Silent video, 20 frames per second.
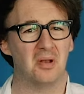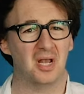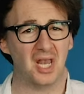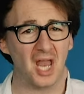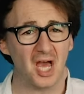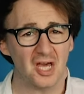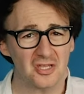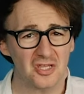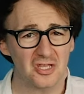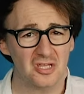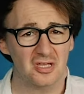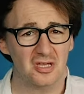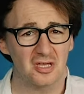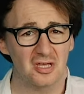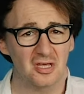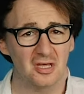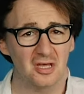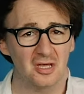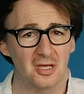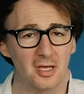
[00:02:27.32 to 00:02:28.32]
Plush?
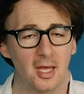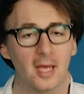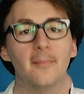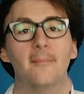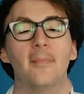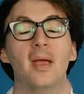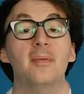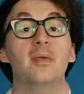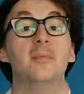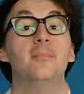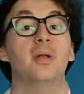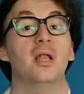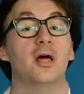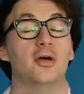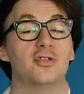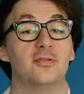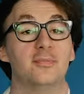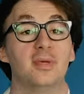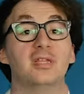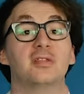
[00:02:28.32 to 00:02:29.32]
Maybe
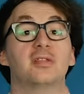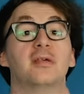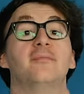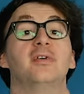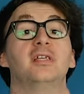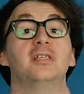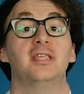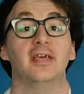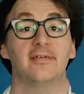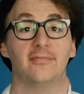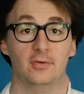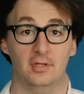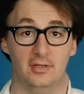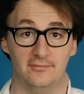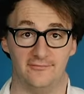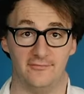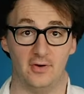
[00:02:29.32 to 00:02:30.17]
plush means something different in